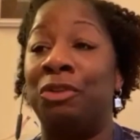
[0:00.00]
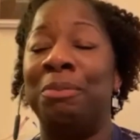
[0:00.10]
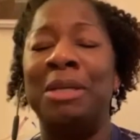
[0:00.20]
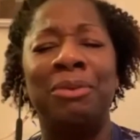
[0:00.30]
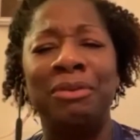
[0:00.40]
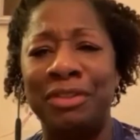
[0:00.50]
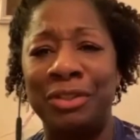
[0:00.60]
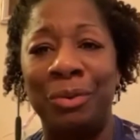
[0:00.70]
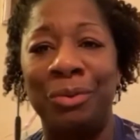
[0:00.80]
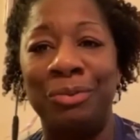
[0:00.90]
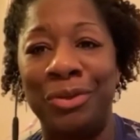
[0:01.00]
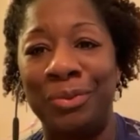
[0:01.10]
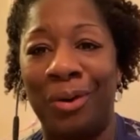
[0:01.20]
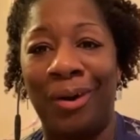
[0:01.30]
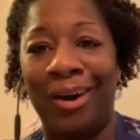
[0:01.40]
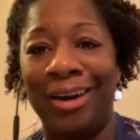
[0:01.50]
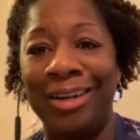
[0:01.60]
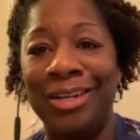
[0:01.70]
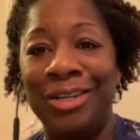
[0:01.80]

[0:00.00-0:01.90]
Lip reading: Do people even know who you are?